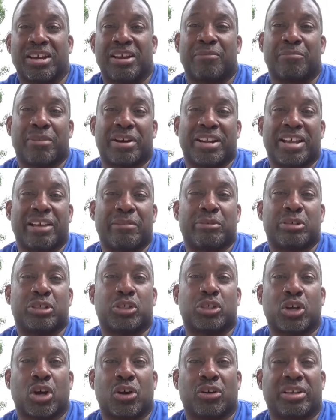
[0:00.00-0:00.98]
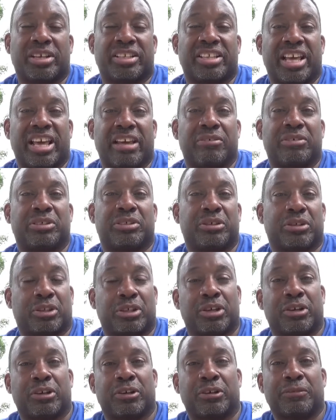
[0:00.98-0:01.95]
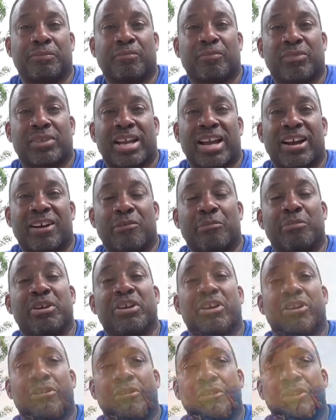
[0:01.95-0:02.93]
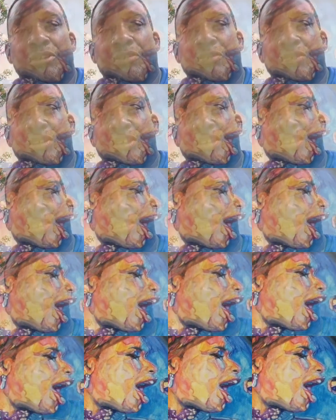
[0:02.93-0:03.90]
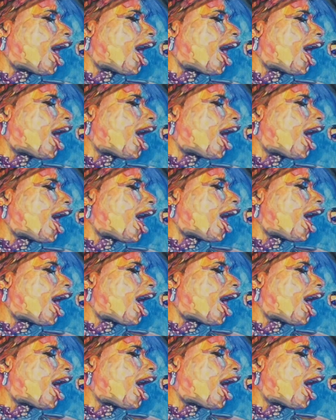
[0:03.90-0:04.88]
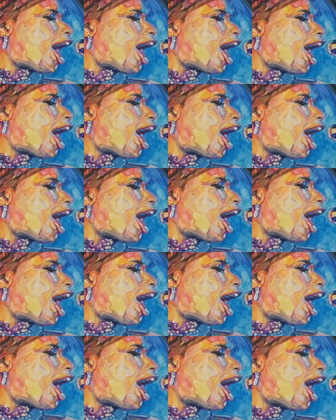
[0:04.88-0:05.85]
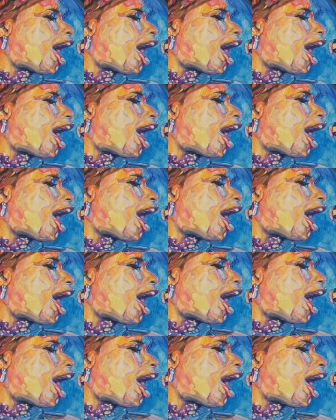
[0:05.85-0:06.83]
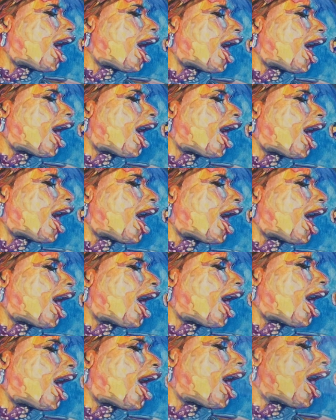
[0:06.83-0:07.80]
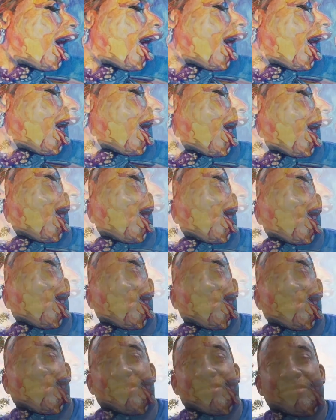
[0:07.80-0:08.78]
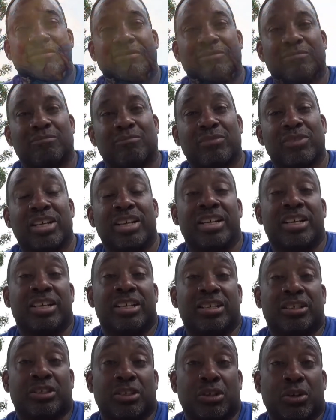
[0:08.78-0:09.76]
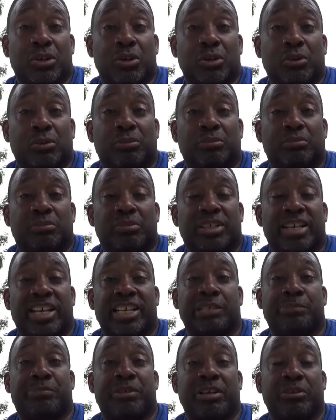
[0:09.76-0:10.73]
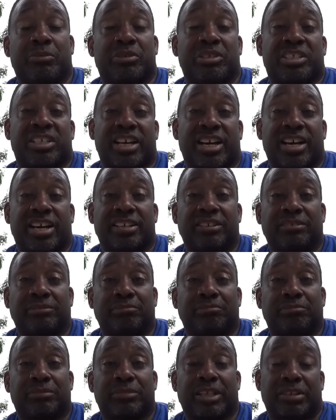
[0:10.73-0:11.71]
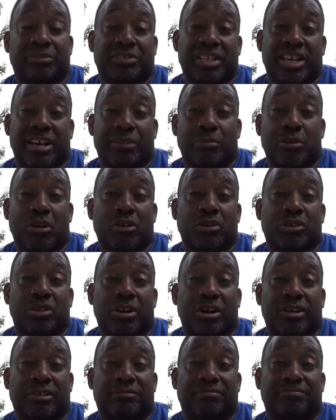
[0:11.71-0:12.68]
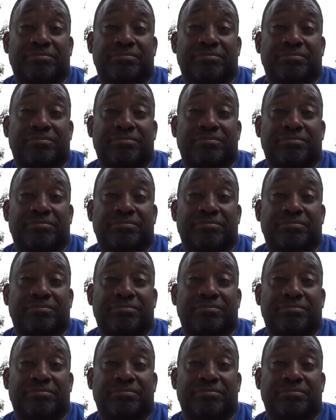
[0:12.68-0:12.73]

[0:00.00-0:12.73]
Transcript: My name is Charlie Davis III. I'll be your host for this segment. And let us illuminate your business. Let us illuminate your interests. So let's speak with John of John Marks Art.